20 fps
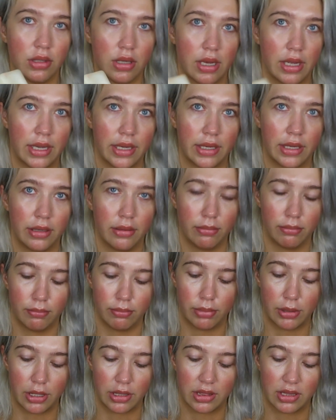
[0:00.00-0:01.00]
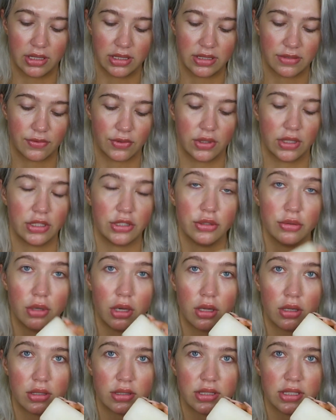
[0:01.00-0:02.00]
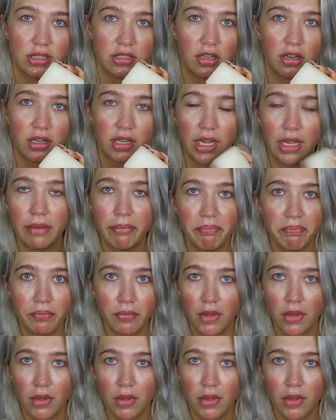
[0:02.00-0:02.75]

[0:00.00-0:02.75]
I bought this for like $2 at Target.